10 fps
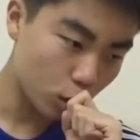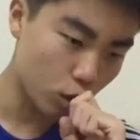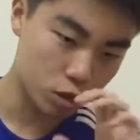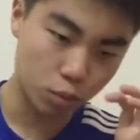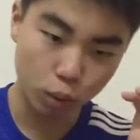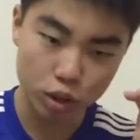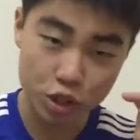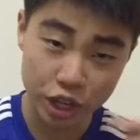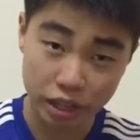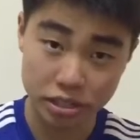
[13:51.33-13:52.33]
was more
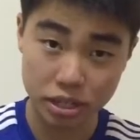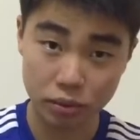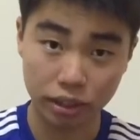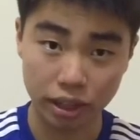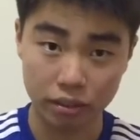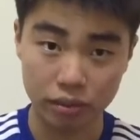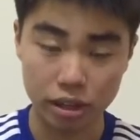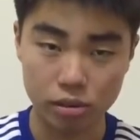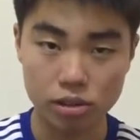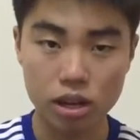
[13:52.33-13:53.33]
Chelsea-related
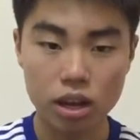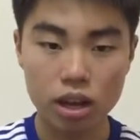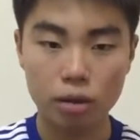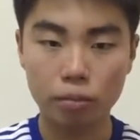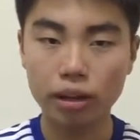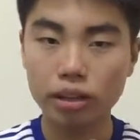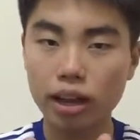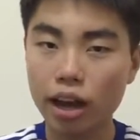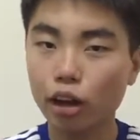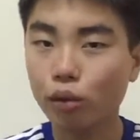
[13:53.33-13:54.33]
videos, but
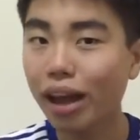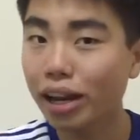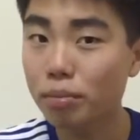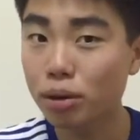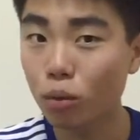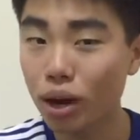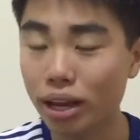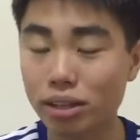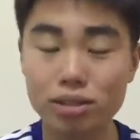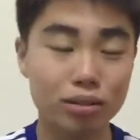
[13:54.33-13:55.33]
kind of random in a
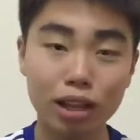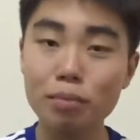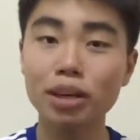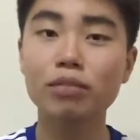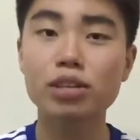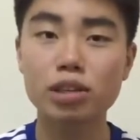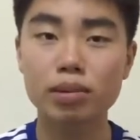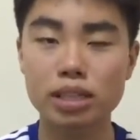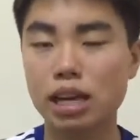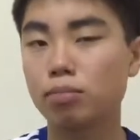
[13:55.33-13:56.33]
way. So let me give you some
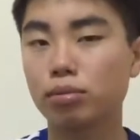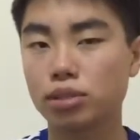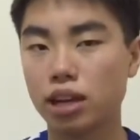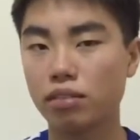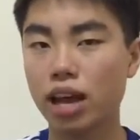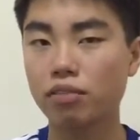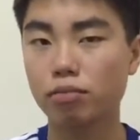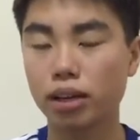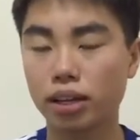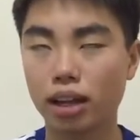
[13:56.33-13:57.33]
examples that I
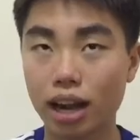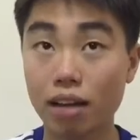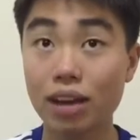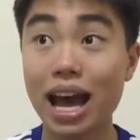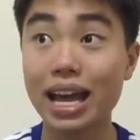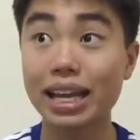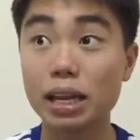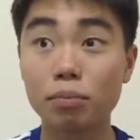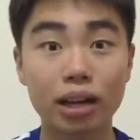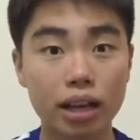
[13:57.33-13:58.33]
have had
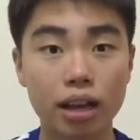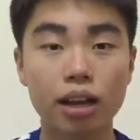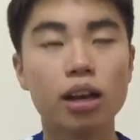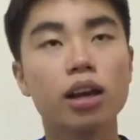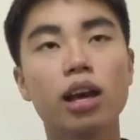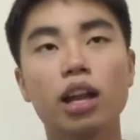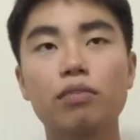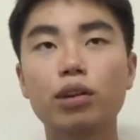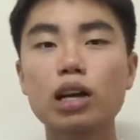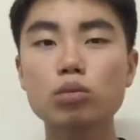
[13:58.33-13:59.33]
in my head. And
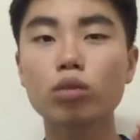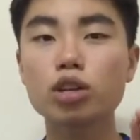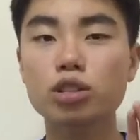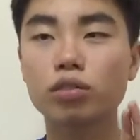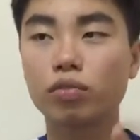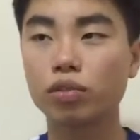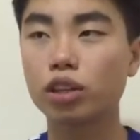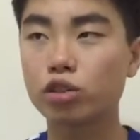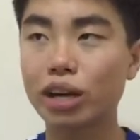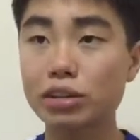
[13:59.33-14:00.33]
if you guys watched
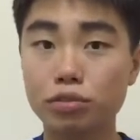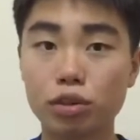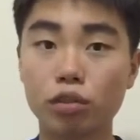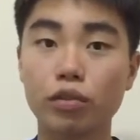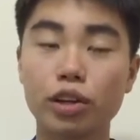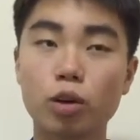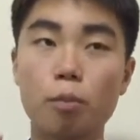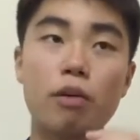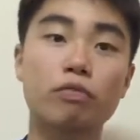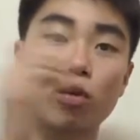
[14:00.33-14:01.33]
the transfer talk video
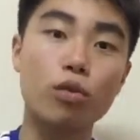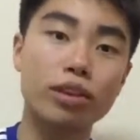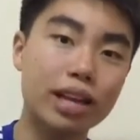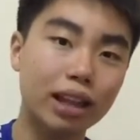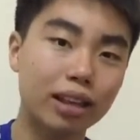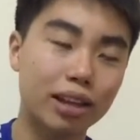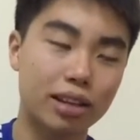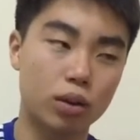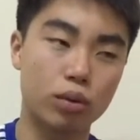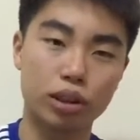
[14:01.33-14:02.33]
before the deadline
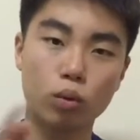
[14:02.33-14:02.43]
day one,